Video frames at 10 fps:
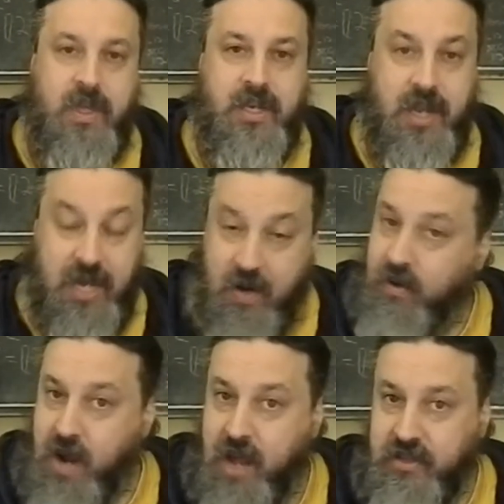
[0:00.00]
and he
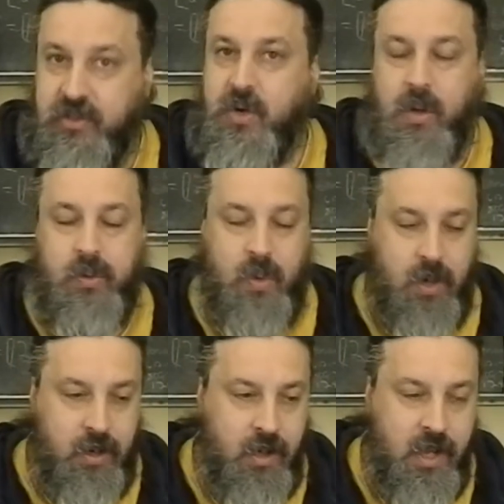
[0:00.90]
calls us a Cold
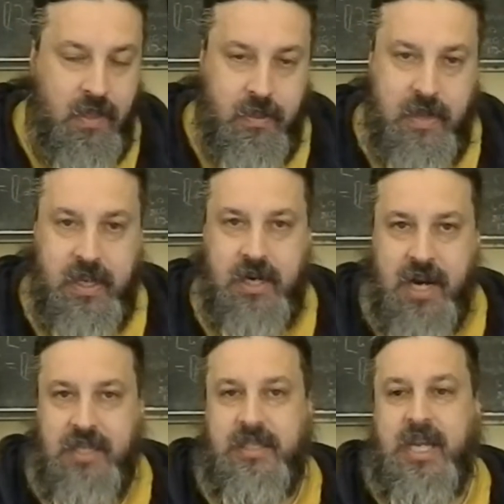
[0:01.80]
War, that the
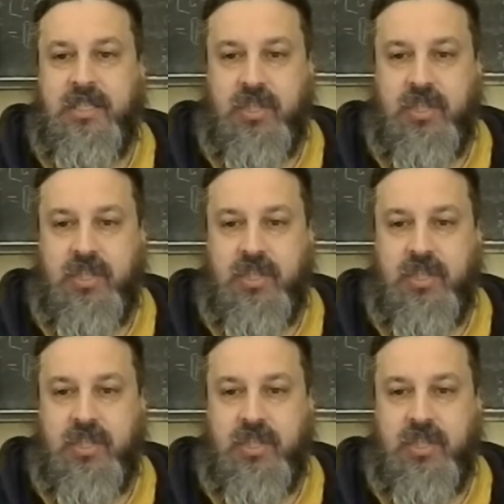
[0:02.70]
United States is